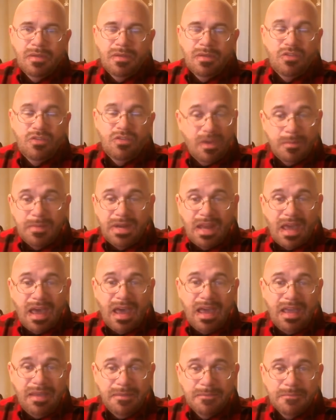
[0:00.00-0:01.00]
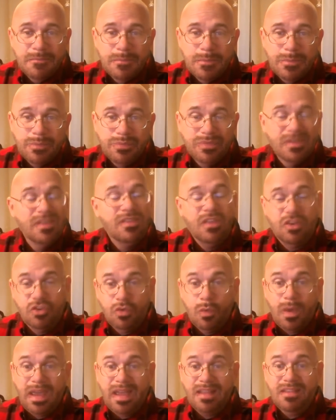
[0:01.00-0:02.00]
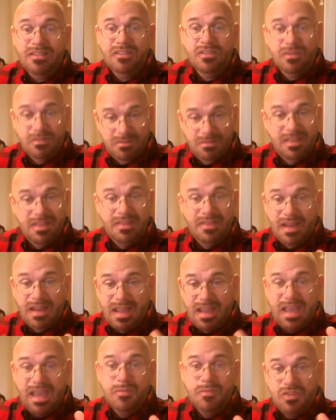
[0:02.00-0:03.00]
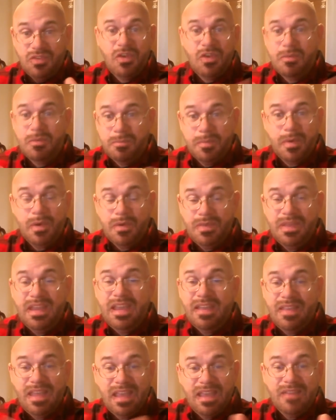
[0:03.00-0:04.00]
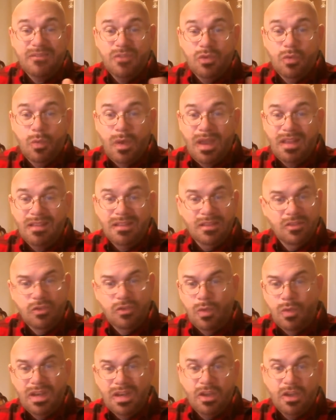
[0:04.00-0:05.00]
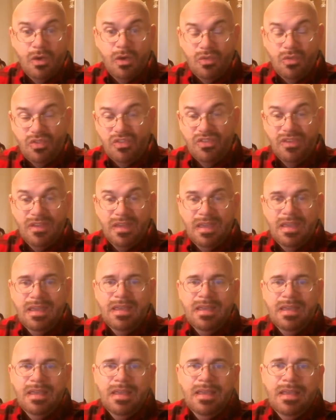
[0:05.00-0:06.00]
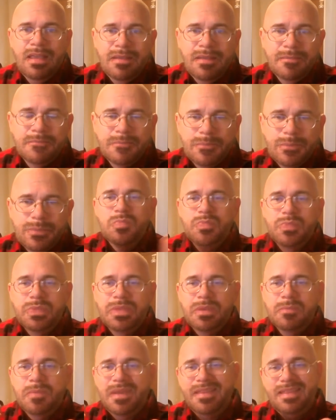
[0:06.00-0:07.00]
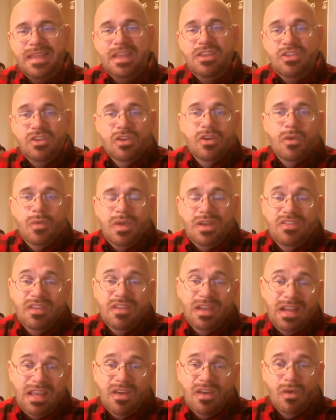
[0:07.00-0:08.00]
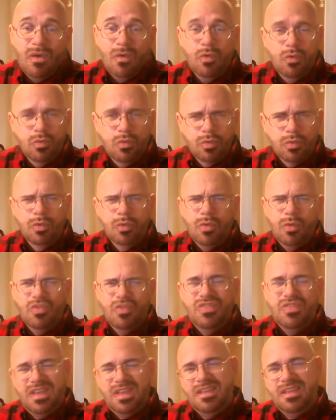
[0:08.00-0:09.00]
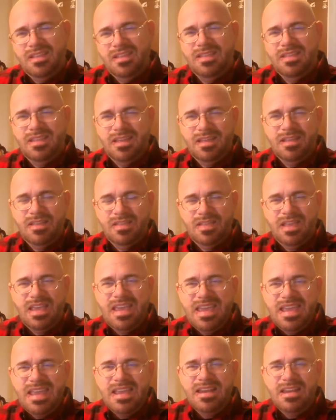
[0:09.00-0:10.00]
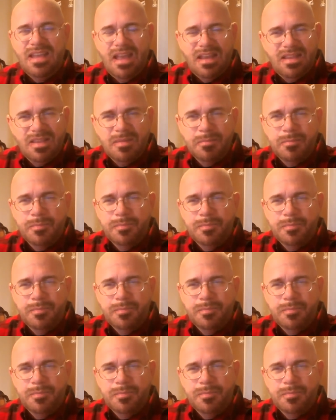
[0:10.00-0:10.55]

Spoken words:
Gemini, the twins, and the lambs start birthing, and they give twin goats. But then you go into Leo, who rules the heat and